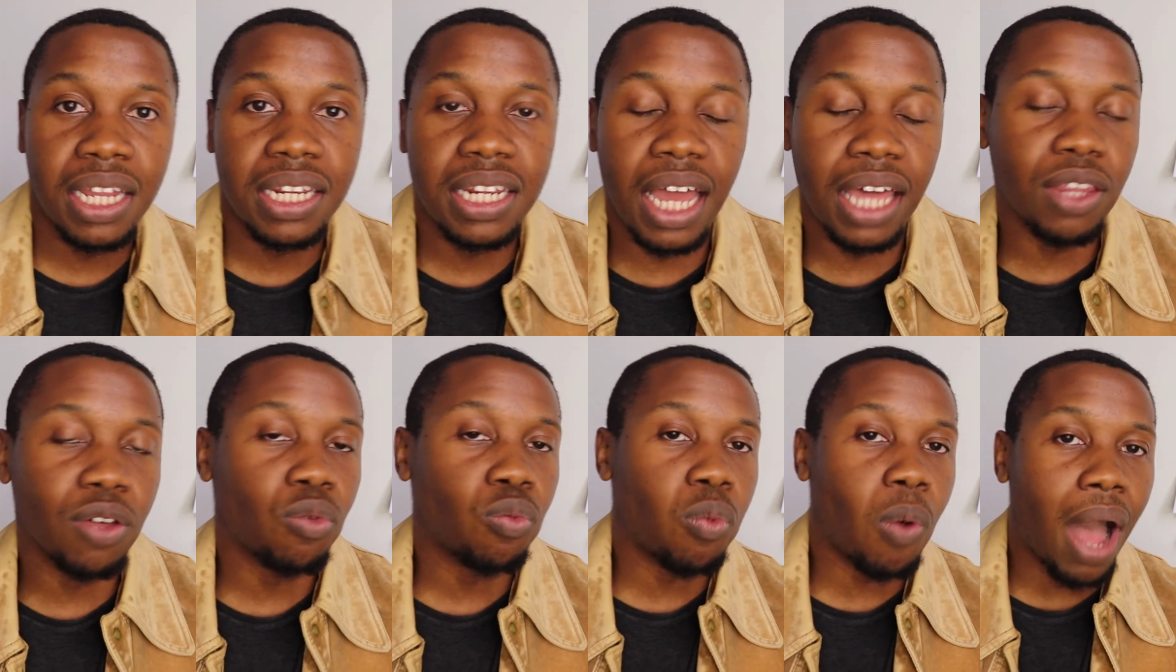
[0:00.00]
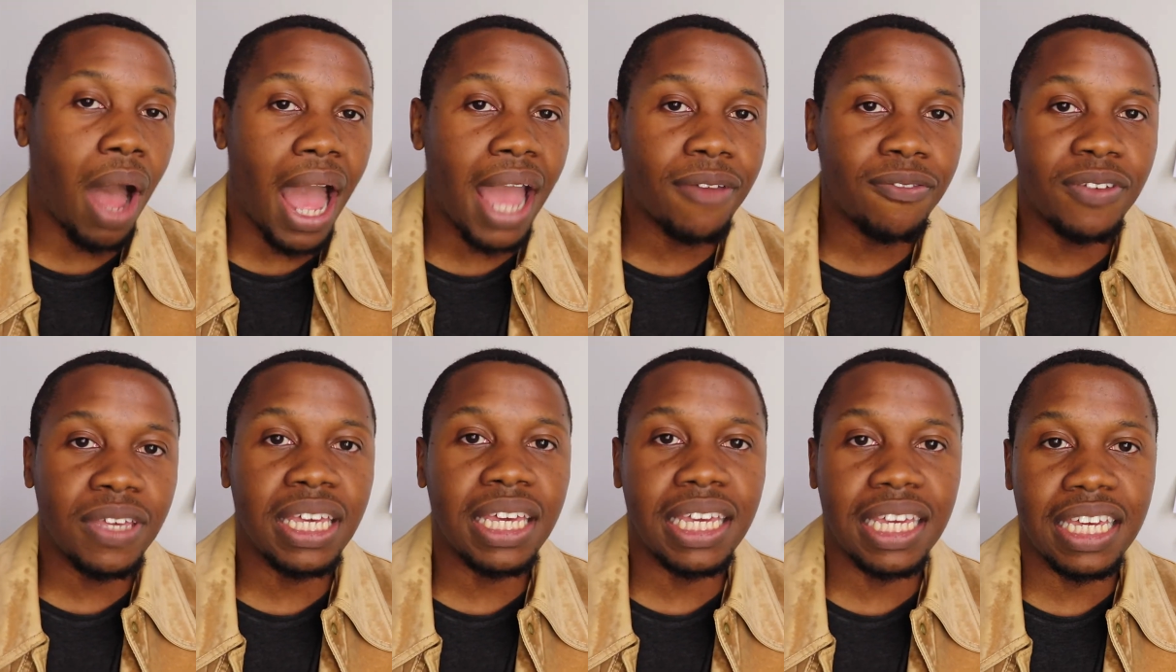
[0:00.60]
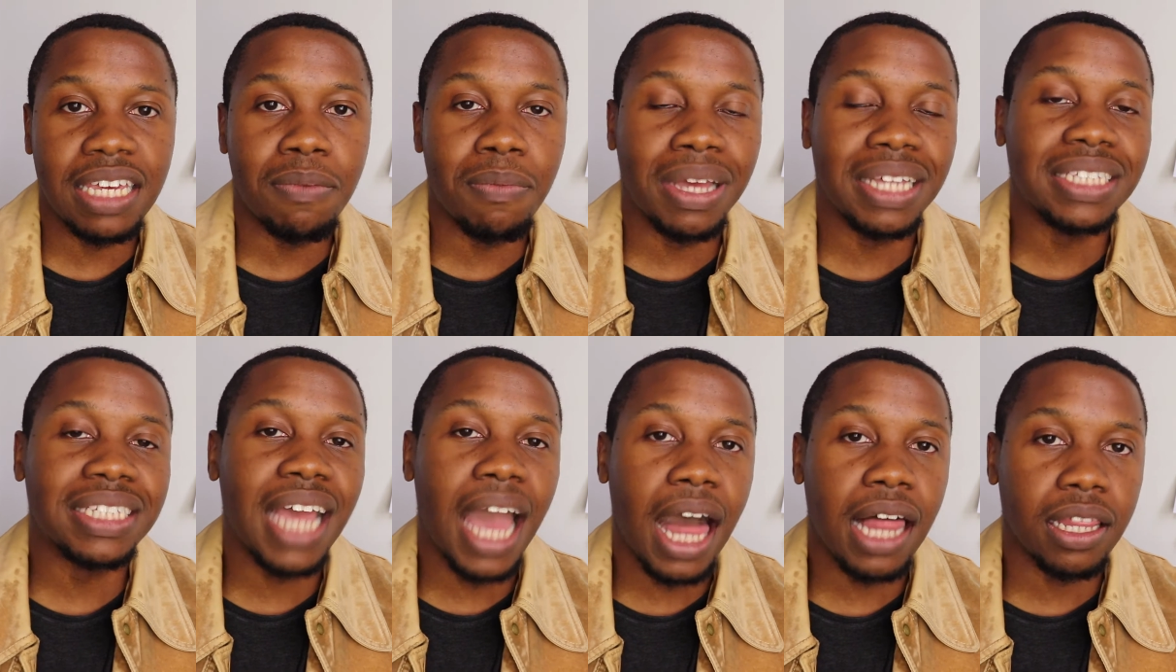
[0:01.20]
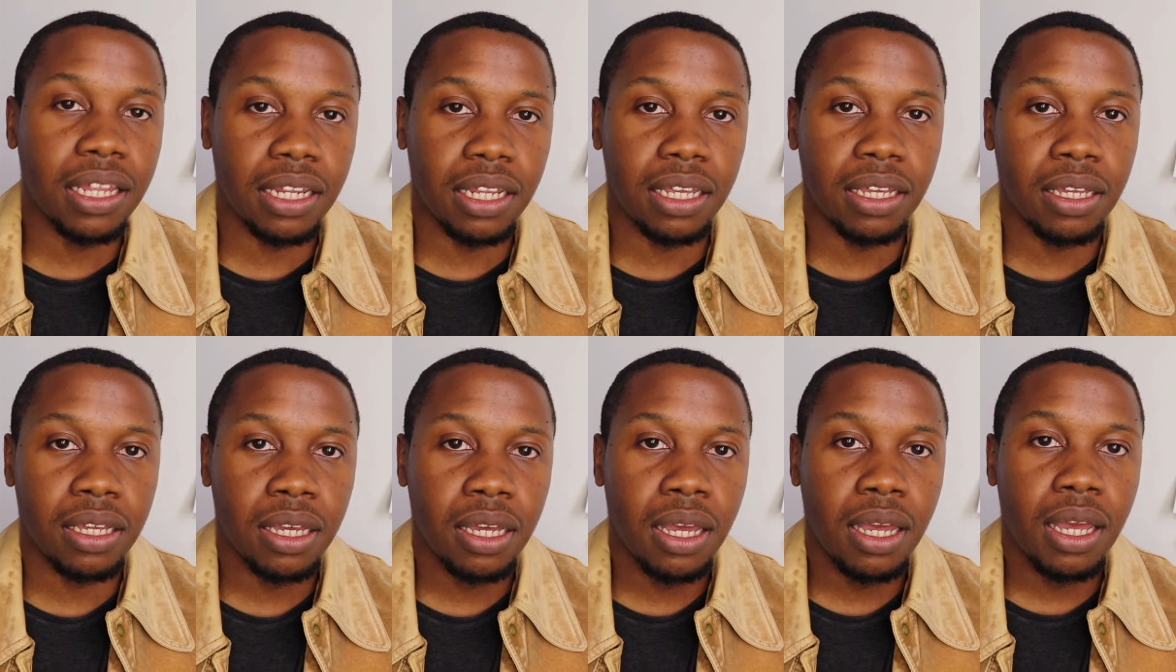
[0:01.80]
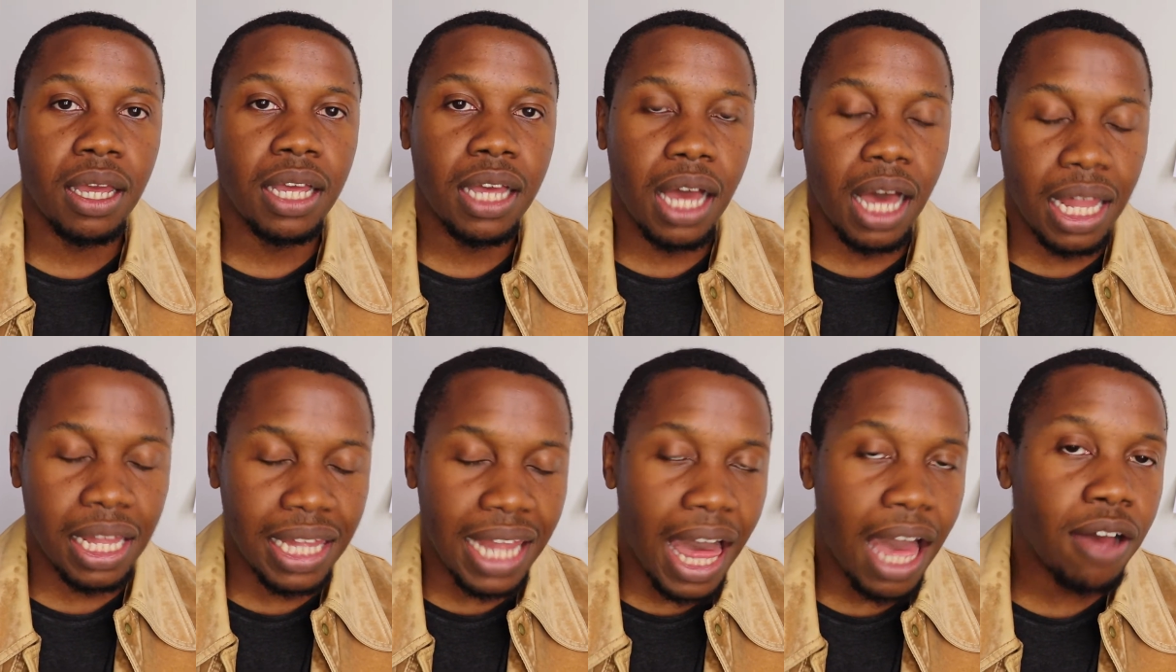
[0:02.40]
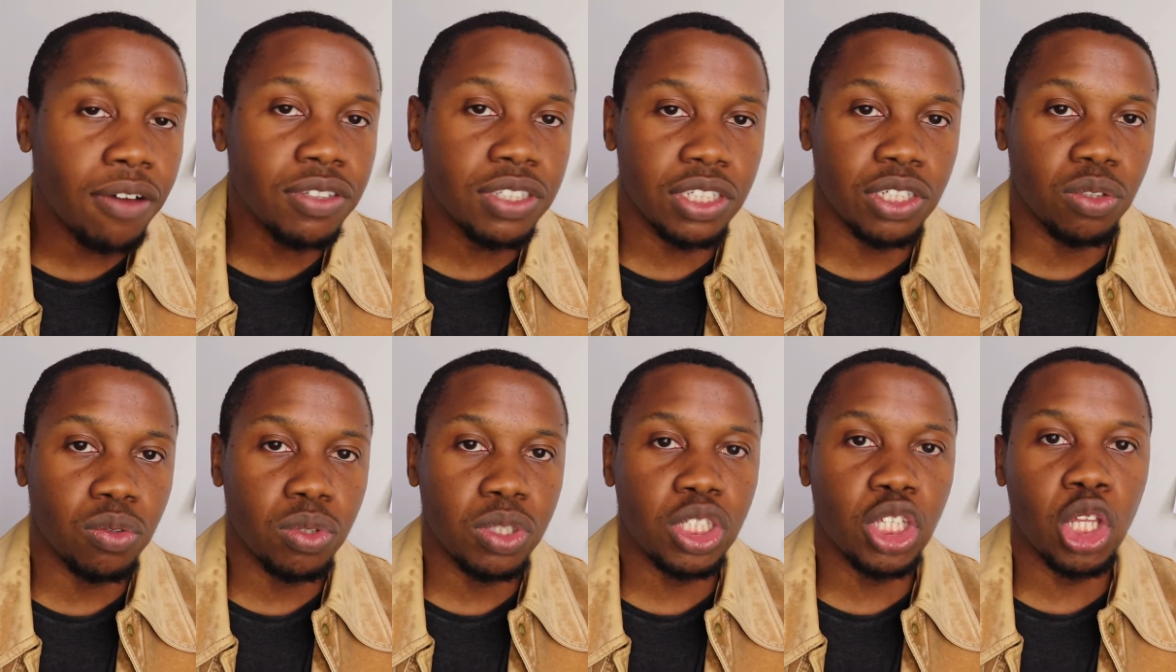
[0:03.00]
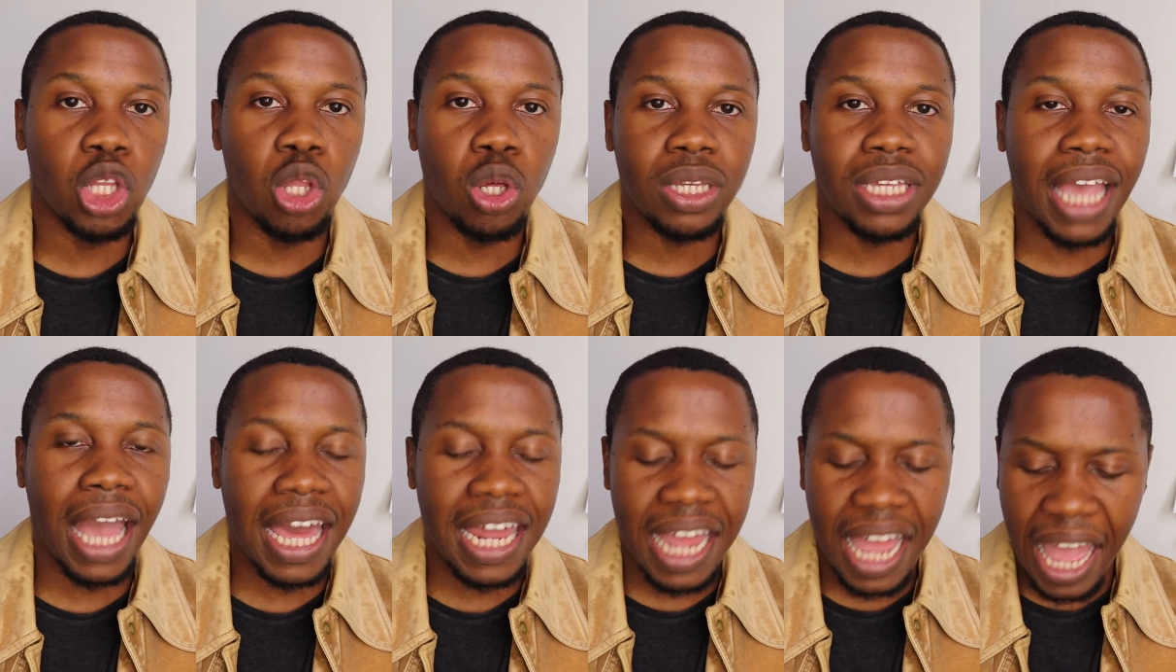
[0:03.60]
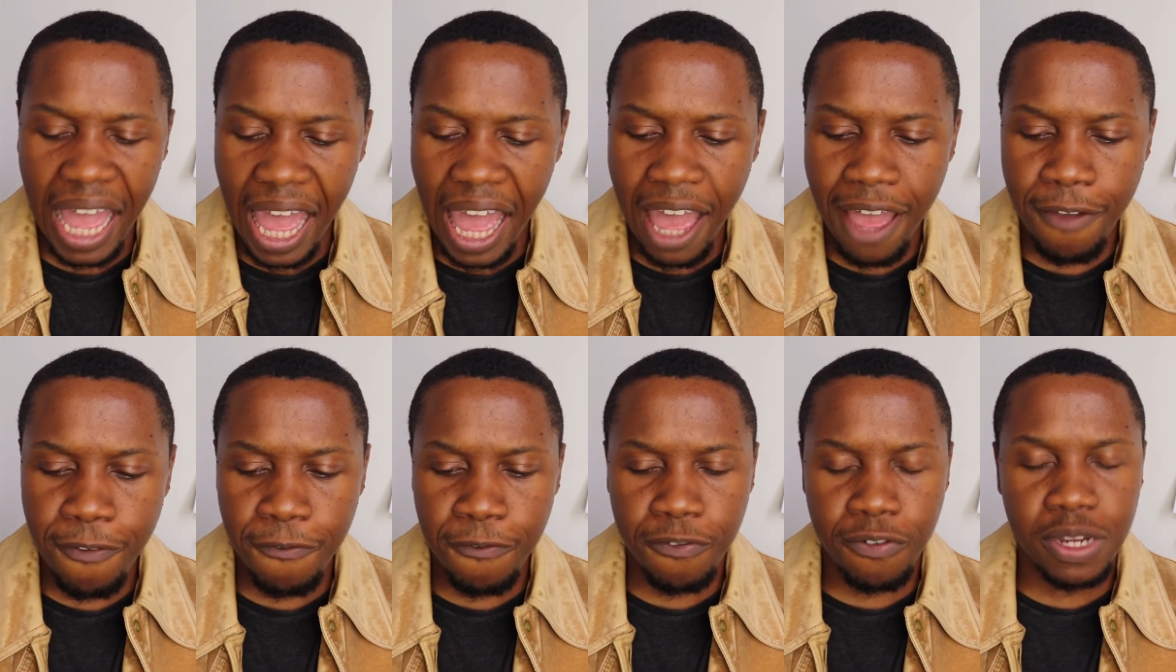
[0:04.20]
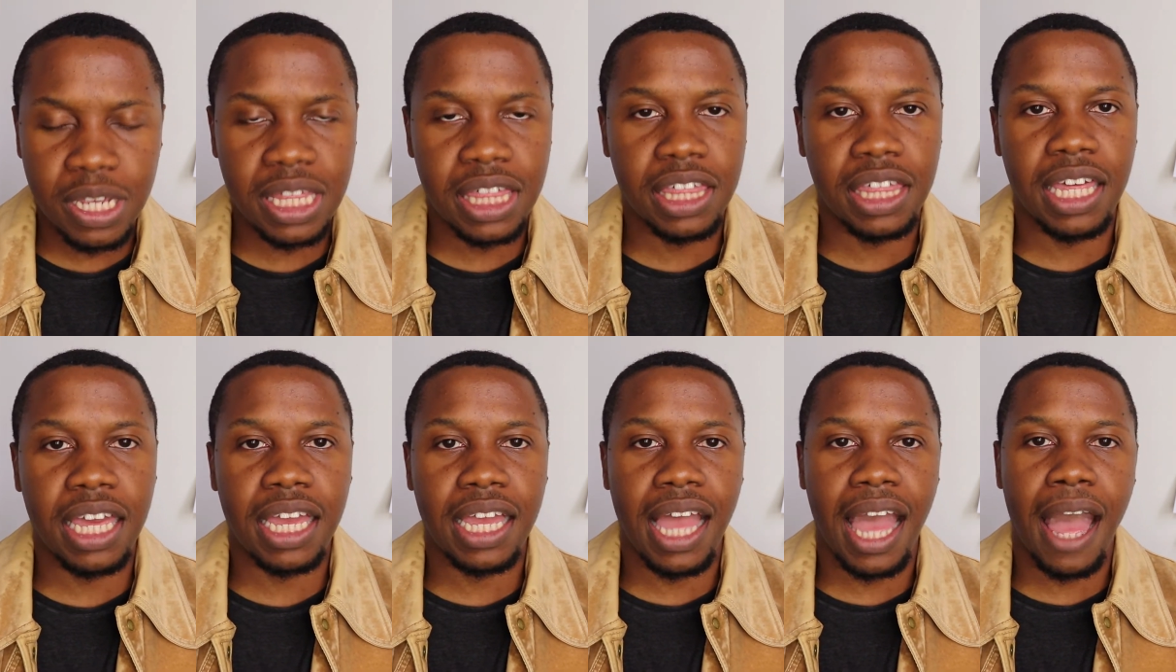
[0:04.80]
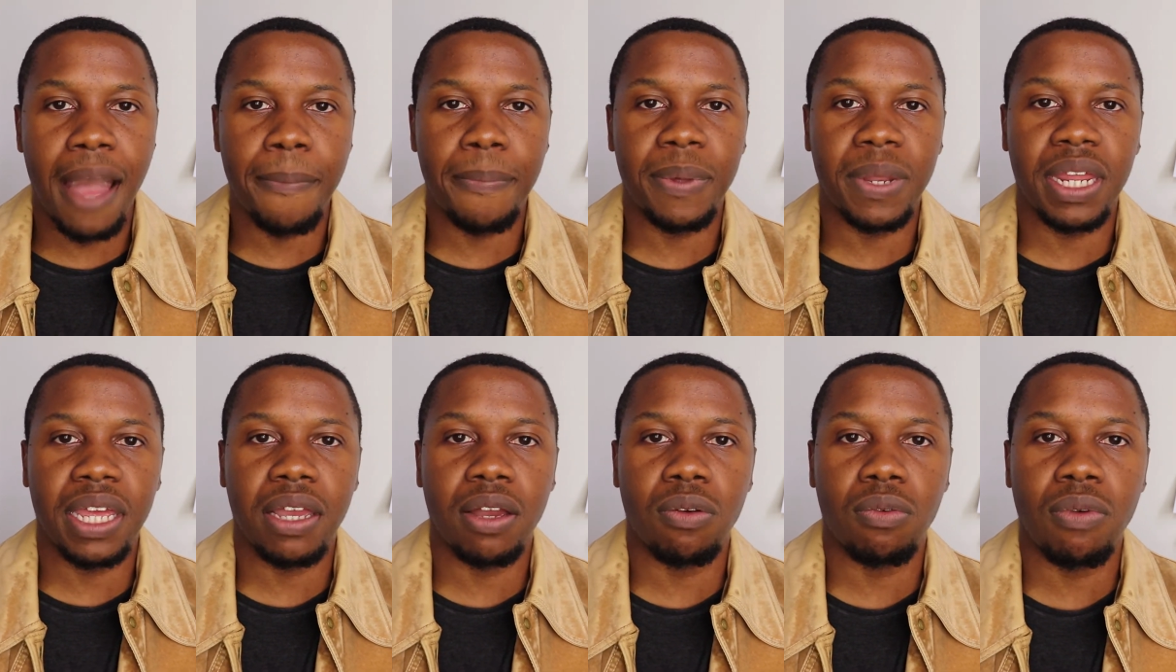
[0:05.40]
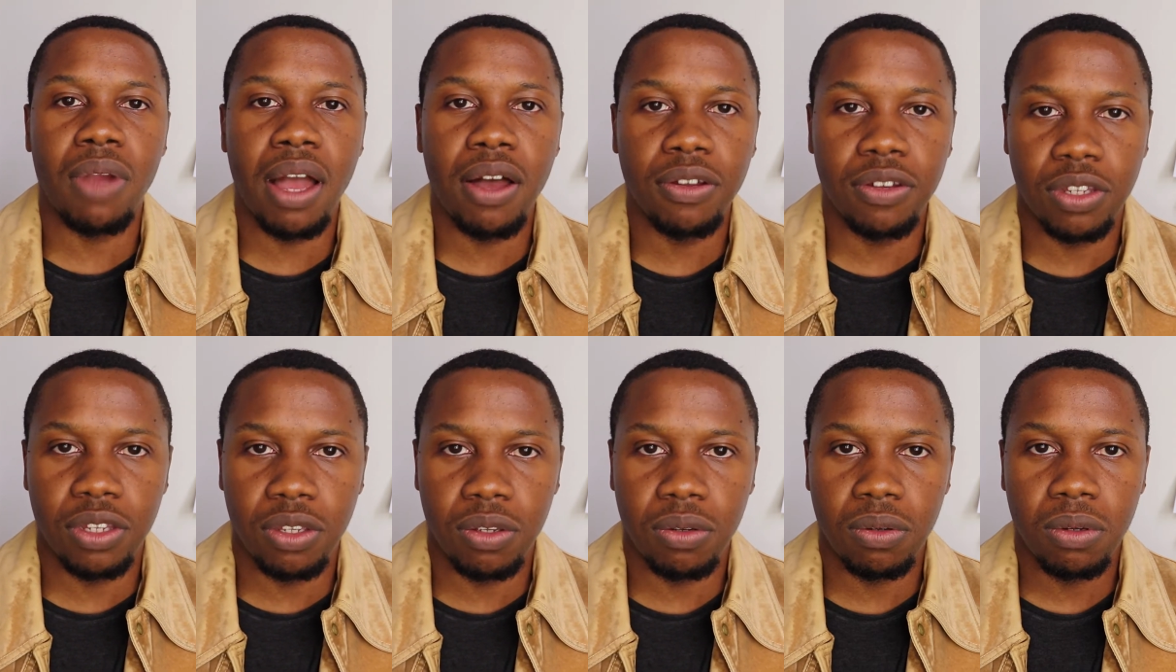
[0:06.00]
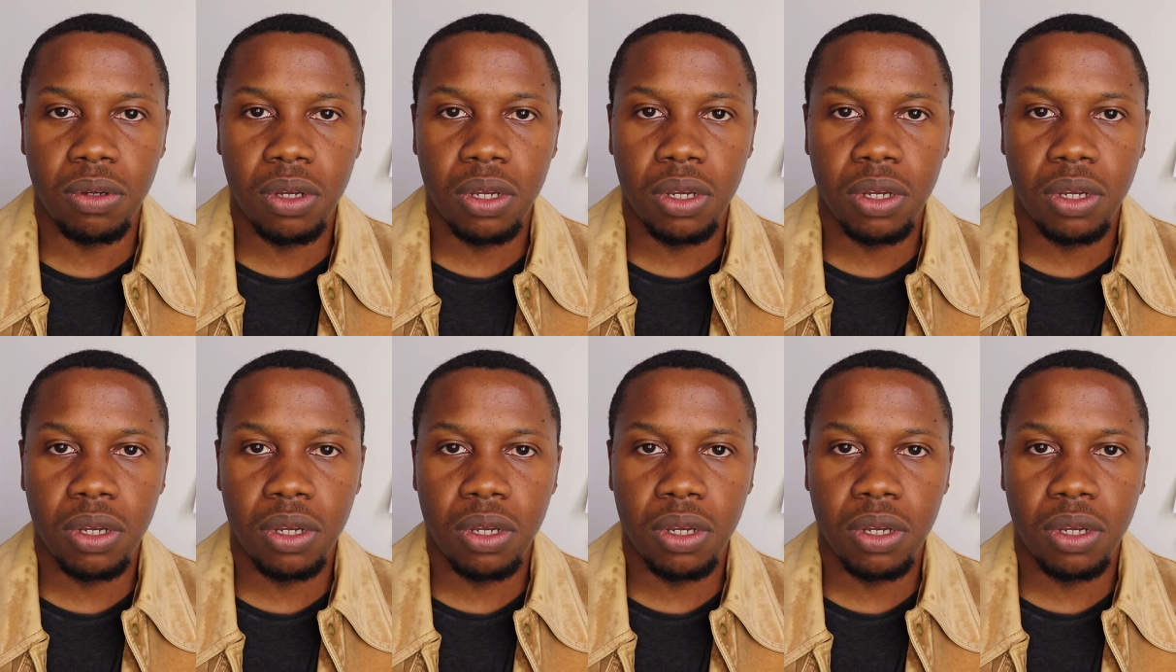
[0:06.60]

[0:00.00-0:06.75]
Now, the YVE mentality allows you to look at everything happening around you,